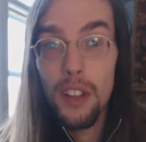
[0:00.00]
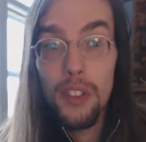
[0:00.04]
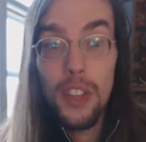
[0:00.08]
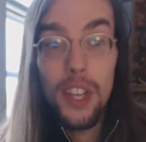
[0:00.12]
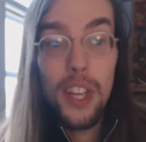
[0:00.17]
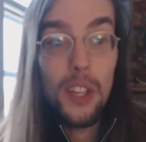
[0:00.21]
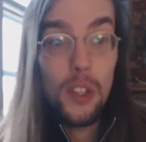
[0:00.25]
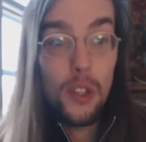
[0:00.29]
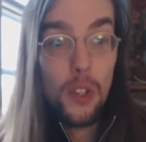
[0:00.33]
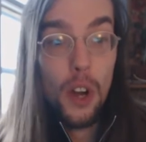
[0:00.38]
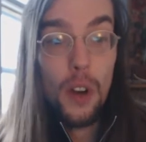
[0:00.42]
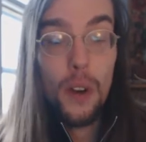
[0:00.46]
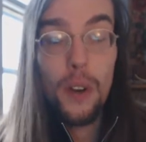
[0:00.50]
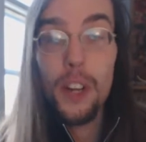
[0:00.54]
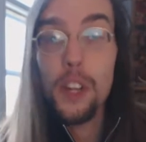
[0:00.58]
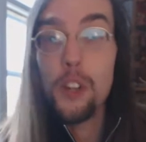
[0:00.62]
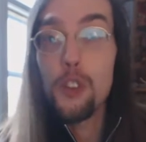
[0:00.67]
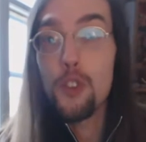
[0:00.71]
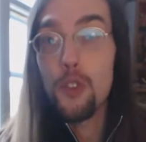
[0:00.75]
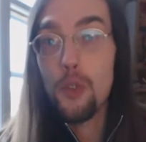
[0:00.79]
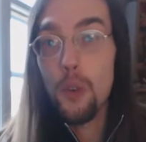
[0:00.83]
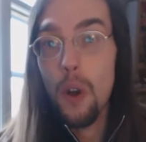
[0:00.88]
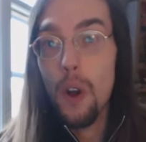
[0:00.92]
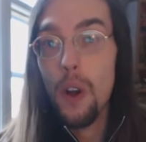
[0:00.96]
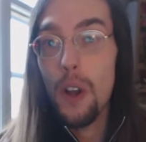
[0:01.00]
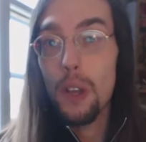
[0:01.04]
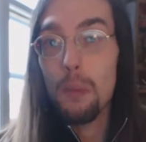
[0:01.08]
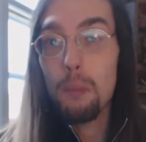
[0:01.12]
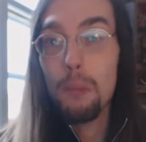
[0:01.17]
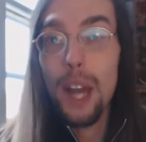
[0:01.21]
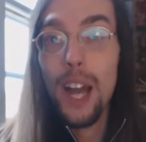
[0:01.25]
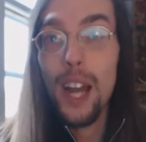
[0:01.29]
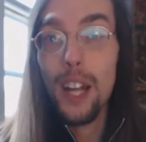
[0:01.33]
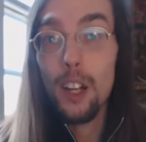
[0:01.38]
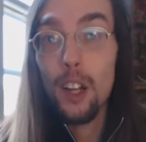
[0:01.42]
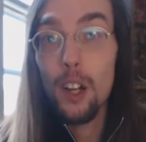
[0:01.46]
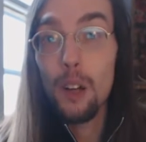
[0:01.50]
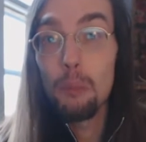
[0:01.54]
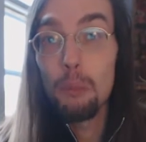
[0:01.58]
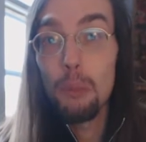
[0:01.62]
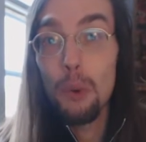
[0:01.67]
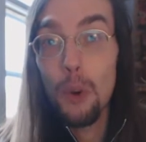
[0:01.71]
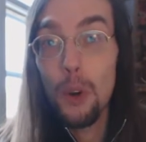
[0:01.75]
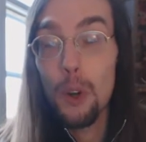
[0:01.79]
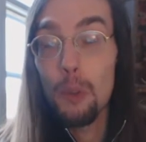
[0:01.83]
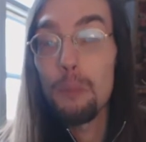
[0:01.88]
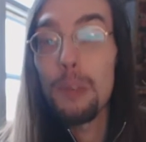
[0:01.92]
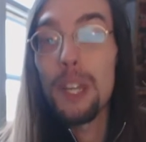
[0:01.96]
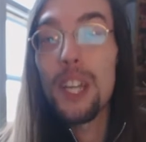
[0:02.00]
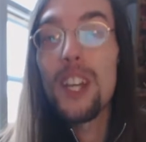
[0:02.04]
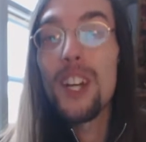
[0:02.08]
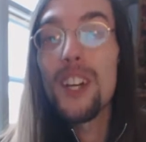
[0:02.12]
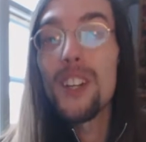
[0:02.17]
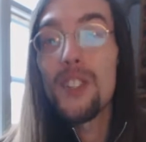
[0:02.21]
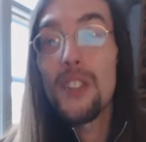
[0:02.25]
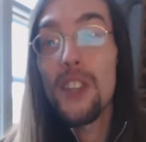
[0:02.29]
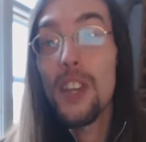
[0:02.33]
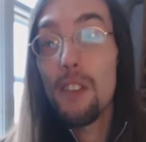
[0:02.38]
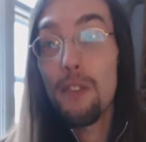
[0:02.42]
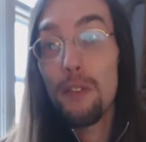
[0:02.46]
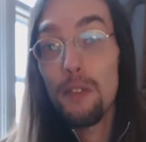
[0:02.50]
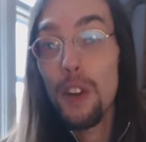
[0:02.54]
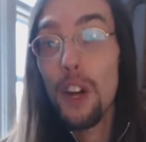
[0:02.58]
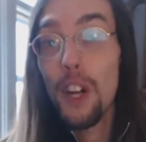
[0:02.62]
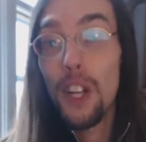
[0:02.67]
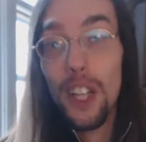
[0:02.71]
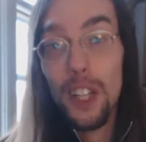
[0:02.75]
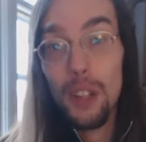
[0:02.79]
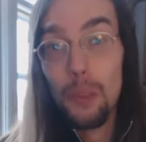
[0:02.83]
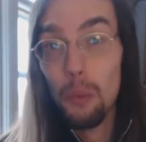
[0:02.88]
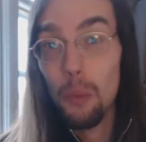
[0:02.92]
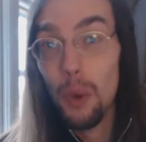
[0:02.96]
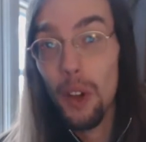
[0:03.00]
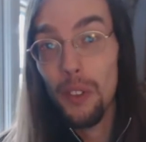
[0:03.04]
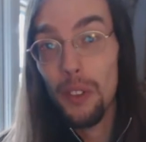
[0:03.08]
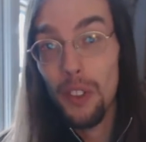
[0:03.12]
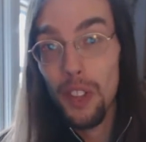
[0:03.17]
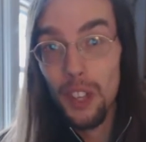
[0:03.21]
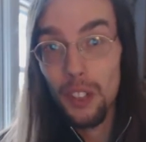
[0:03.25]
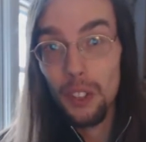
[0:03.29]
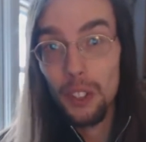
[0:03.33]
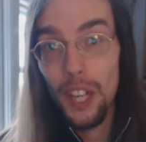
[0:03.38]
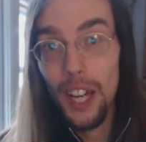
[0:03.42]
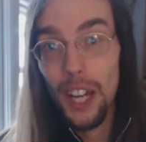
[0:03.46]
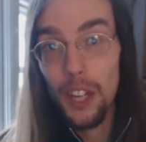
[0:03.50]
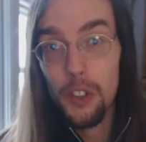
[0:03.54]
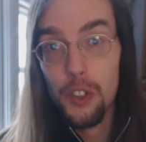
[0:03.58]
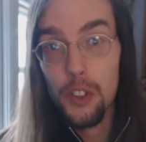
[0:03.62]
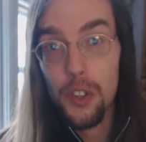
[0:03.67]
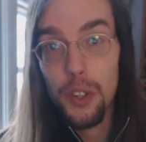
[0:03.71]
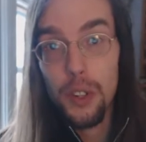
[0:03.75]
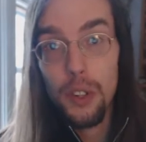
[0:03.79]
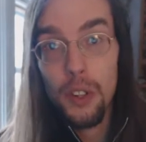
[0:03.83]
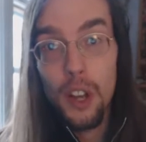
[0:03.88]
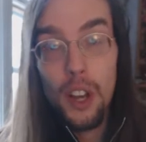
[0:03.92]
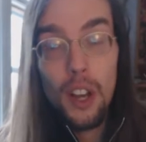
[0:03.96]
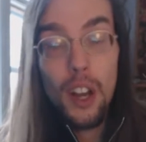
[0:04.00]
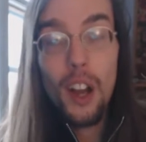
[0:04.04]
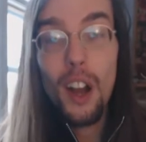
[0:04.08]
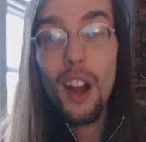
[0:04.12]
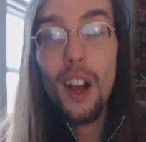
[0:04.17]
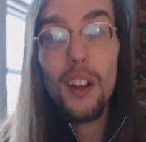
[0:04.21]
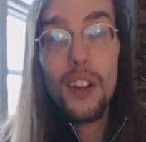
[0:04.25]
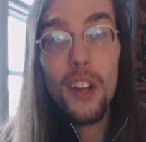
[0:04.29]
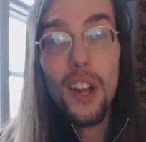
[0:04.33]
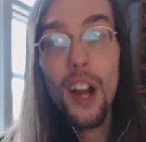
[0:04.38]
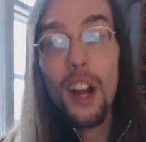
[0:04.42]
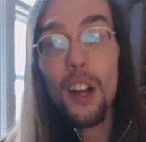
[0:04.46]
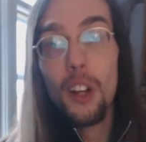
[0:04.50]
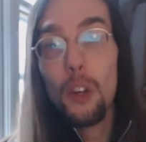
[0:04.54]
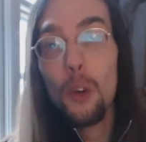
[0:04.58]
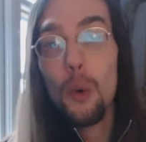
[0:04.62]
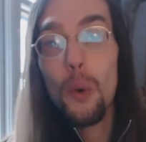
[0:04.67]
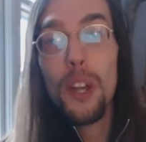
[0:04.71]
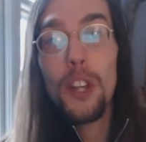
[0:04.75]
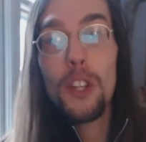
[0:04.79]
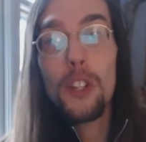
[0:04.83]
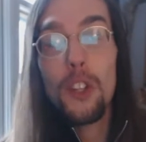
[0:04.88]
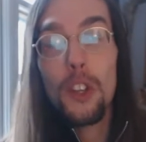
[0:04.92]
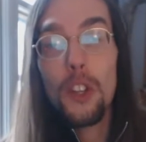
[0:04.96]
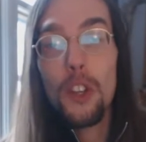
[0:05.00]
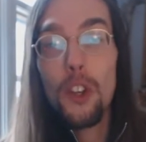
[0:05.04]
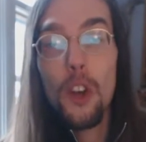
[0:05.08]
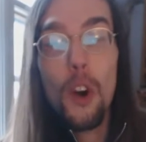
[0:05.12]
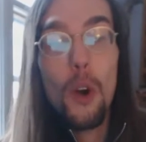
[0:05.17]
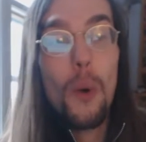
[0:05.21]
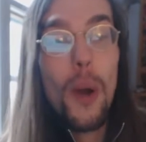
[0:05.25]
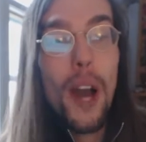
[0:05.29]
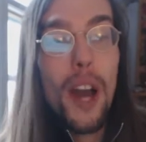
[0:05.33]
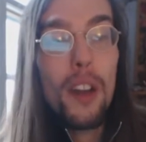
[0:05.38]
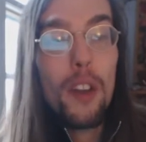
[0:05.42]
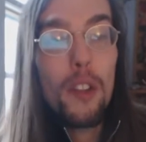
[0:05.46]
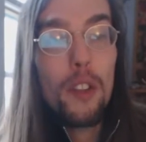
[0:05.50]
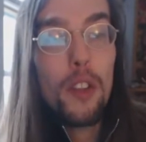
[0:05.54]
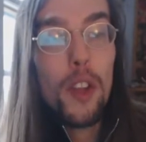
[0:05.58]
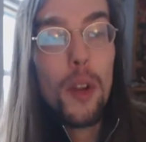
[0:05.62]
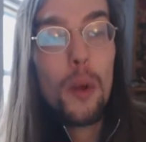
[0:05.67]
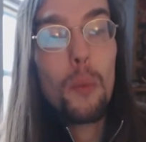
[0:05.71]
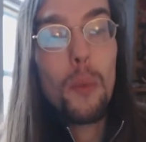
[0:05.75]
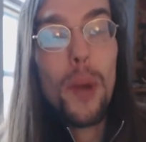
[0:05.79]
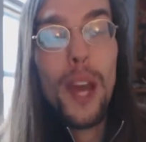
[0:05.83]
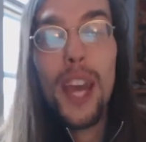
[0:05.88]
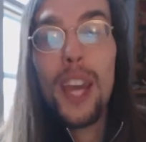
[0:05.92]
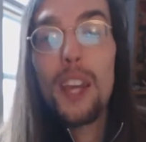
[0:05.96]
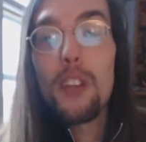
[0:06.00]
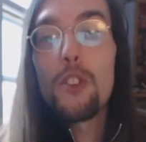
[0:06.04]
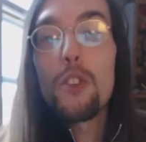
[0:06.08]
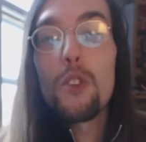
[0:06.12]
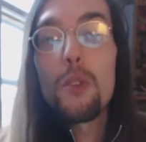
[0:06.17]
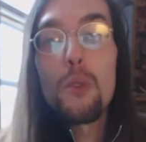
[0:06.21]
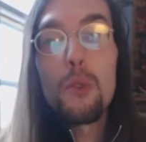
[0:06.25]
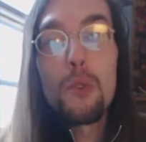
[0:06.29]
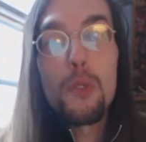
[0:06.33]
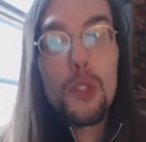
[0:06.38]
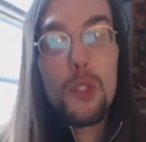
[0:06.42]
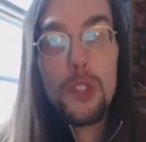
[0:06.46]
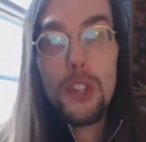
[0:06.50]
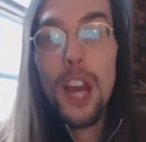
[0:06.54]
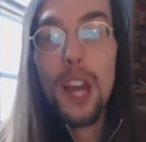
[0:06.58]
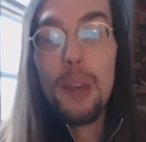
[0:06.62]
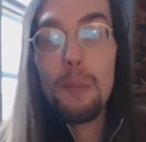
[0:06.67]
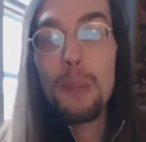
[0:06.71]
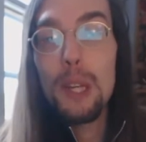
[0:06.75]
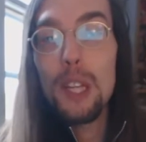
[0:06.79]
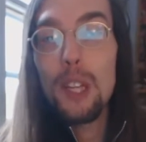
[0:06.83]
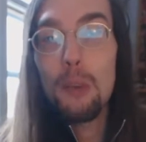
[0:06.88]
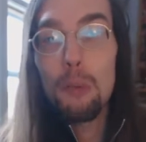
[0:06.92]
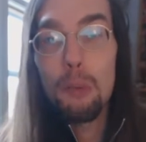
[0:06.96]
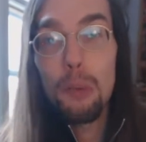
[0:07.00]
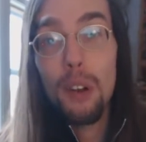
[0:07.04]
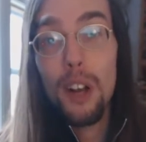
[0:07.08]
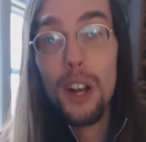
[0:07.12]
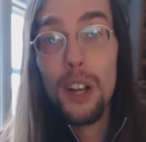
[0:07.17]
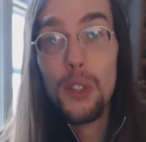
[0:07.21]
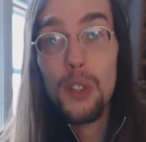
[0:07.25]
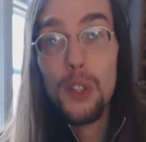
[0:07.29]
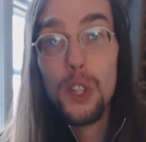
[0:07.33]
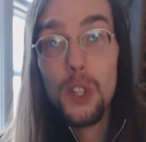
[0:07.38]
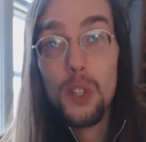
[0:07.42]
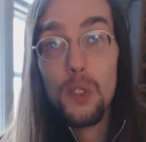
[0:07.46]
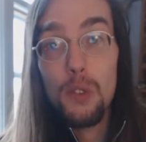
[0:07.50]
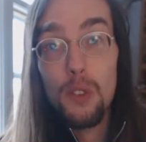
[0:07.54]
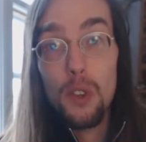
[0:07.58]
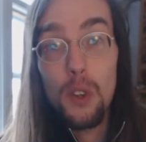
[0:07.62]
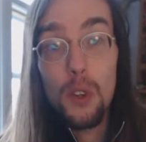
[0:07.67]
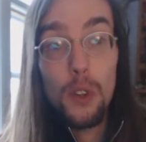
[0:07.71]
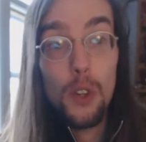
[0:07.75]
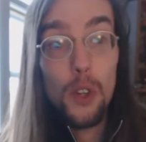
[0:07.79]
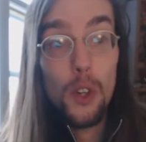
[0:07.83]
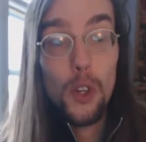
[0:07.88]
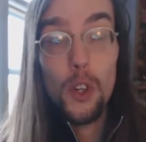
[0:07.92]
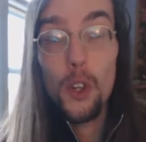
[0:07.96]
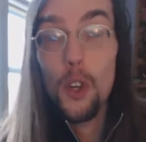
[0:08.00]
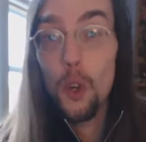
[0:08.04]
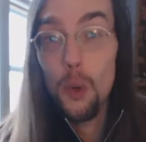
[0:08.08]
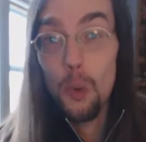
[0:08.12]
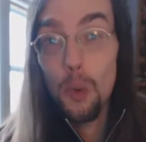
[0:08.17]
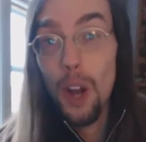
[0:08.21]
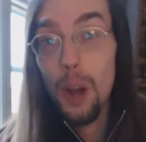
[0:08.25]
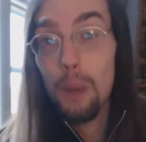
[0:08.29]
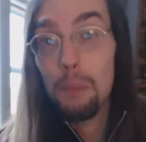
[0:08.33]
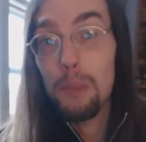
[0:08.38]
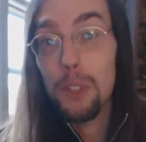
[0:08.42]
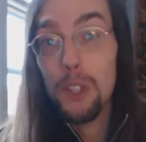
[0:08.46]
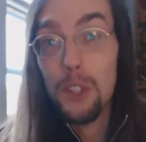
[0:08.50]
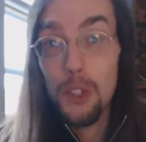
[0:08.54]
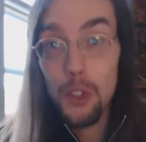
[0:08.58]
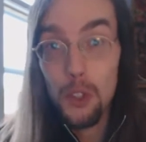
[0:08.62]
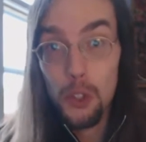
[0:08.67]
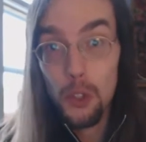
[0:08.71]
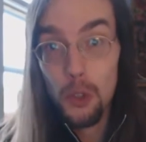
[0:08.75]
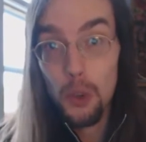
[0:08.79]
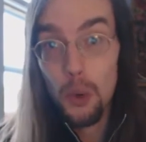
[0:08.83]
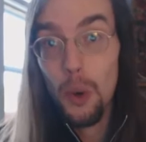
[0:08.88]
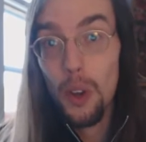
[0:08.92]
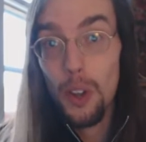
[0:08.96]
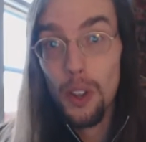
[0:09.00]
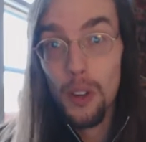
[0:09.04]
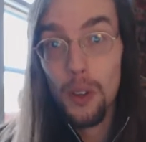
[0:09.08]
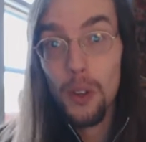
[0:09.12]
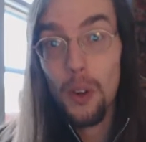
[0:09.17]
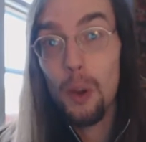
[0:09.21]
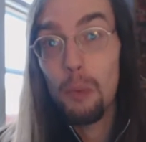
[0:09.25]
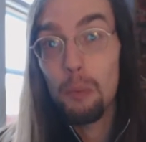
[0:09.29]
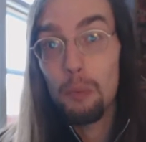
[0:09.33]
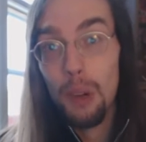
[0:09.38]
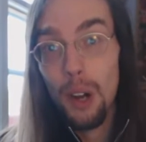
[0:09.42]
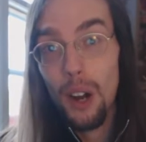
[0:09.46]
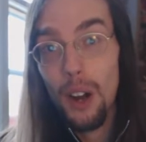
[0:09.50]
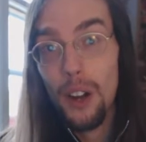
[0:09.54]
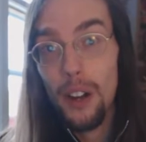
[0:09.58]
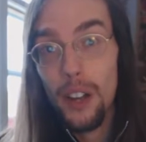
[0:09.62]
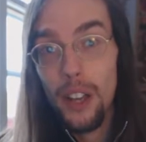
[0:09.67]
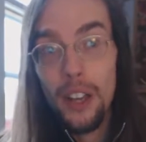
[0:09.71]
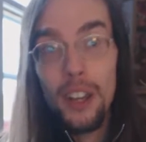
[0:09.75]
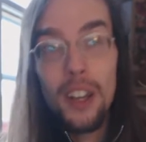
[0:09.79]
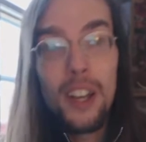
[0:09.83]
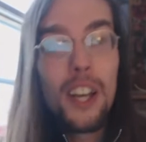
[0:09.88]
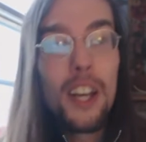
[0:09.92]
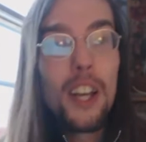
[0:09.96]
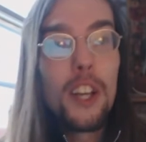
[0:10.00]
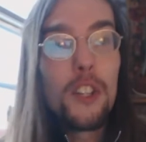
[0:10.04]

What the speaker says: that he's already drawing back on board because he fucking won the election, are not going to go out of their way to stymie the process further, corrupt and destroy their own party,